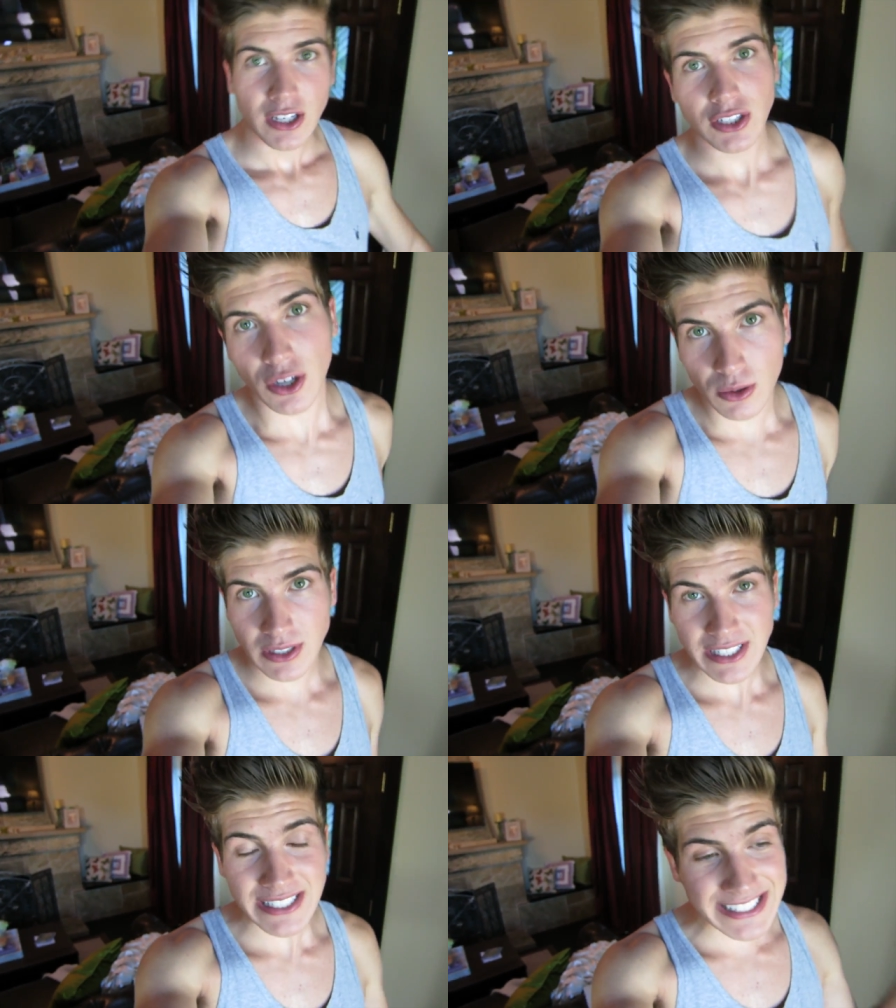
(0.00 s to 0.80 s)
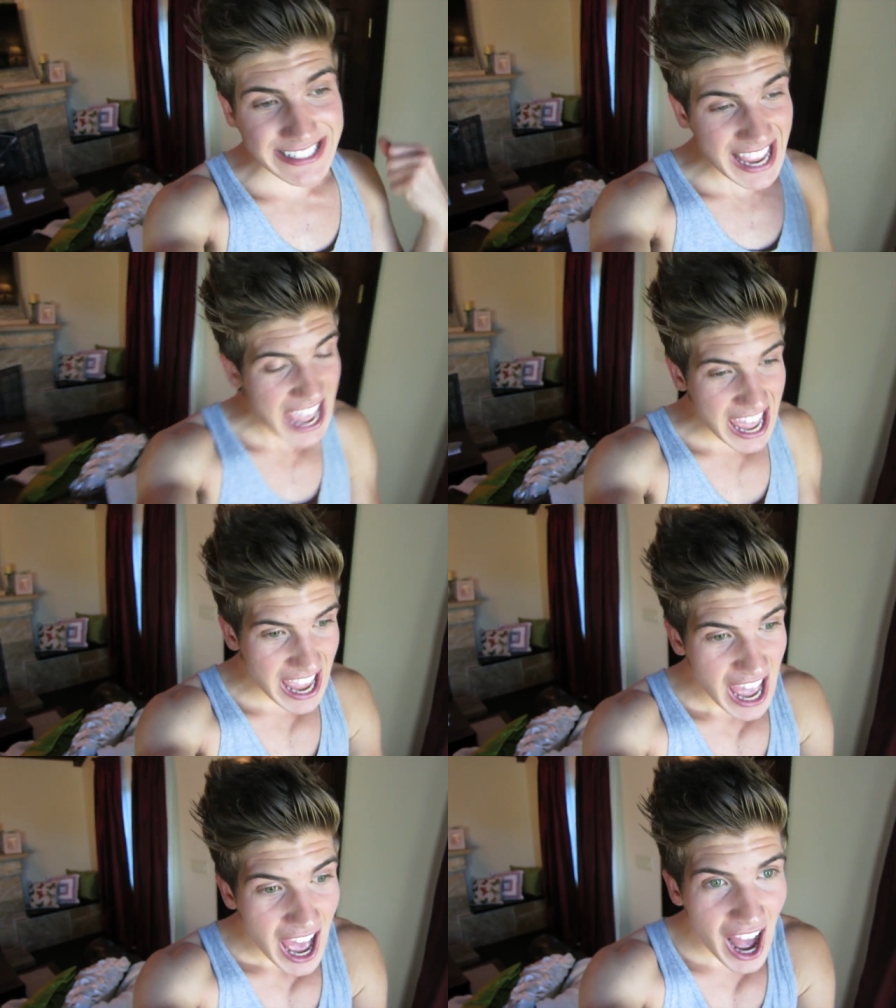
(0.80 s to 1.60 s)
So
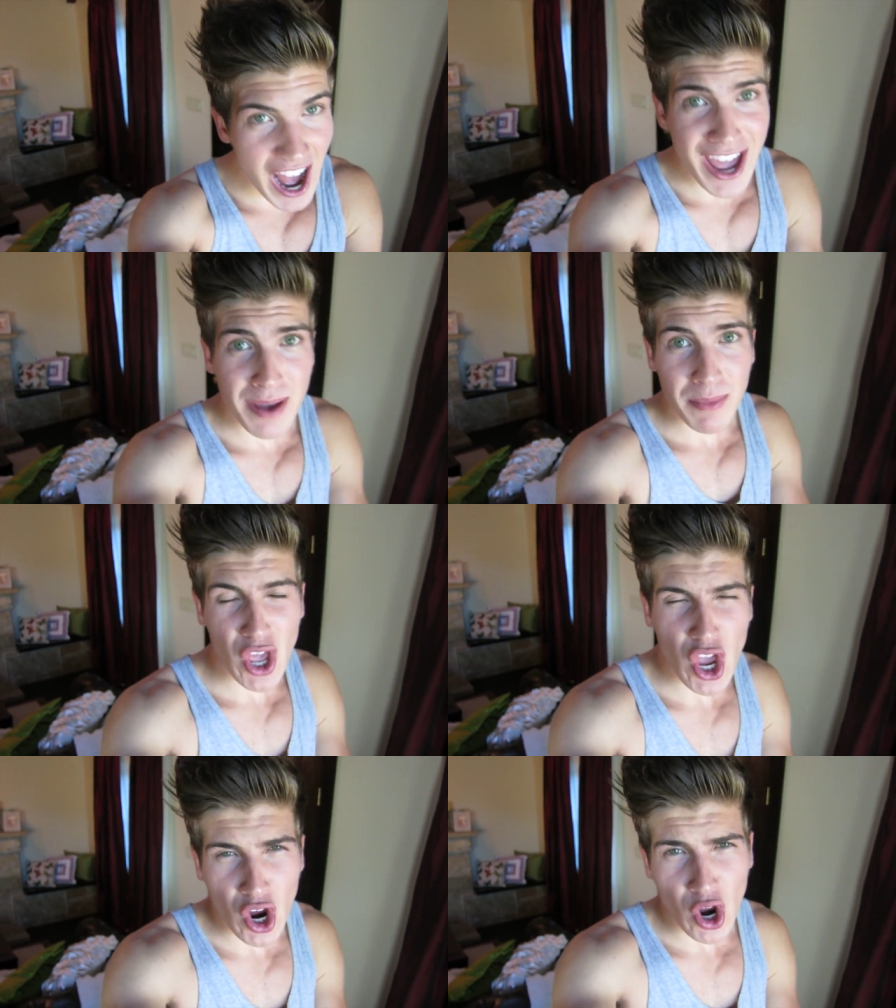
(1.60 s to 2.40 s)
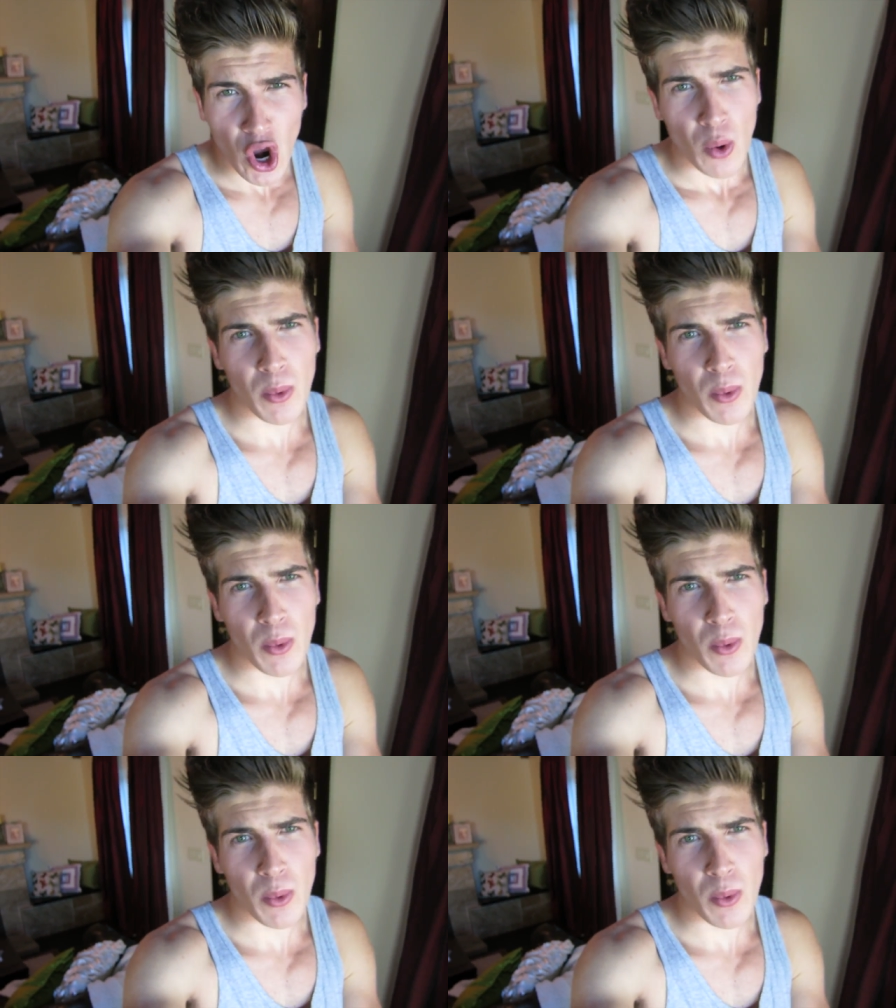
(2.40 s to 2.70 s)
today I am here